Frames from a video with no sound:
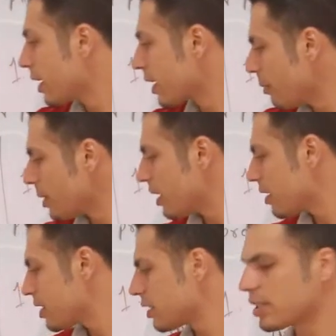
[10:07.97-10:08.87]
chemical
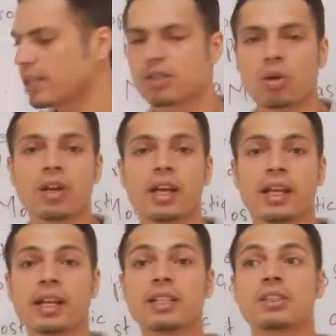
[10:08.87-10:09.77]
resistance,
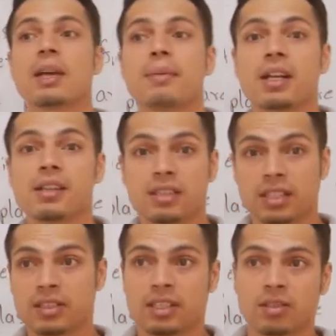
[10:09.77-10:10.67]
okay, it is chemical
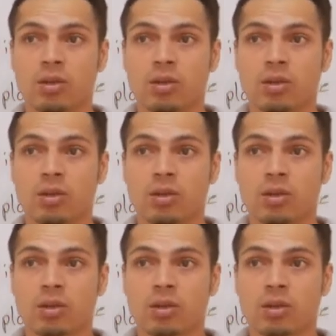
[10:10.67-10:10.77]
resistance,